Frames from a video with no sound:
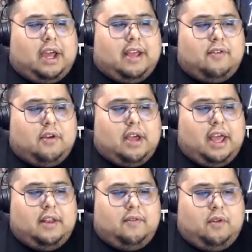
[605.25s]
I guess you're
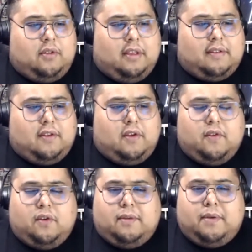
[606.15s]
kind of new to this because
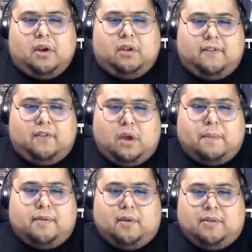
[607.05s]
you're only a few
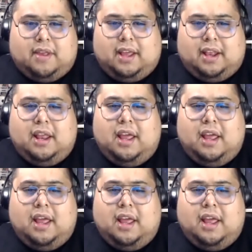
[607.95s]
episodes in.